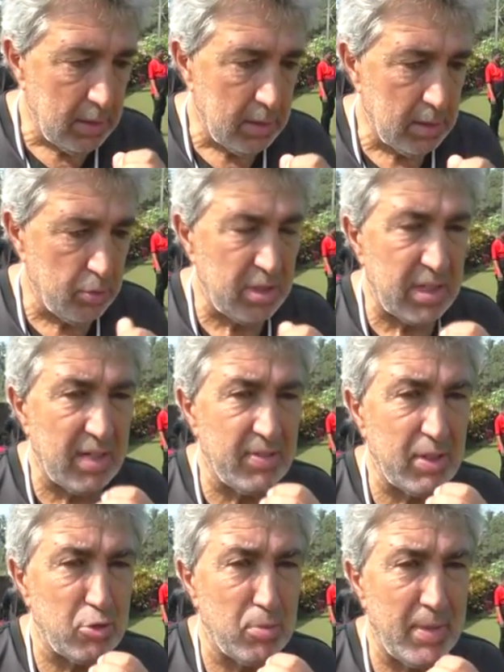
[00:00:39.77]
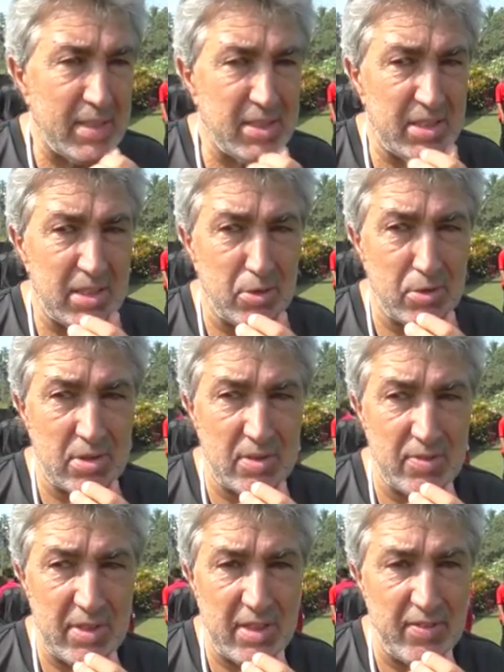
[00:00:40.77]
Uh, we traveled too much. It was
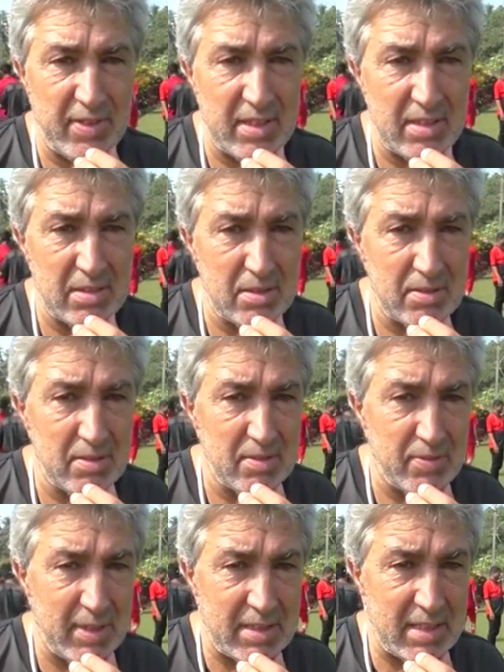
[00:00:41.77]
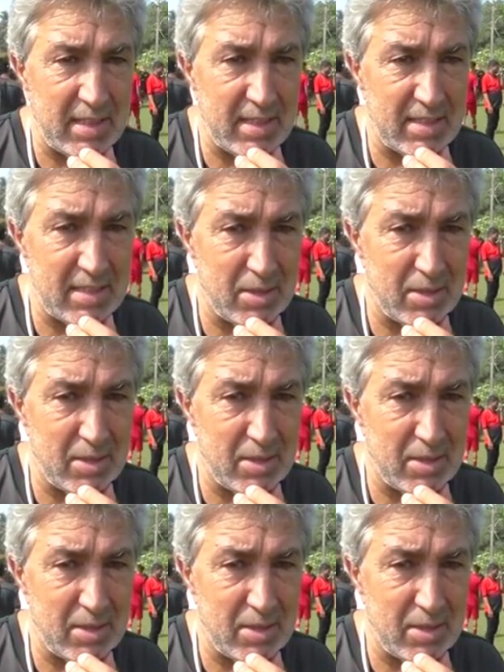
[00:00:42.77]
very fat, uh, fatigant.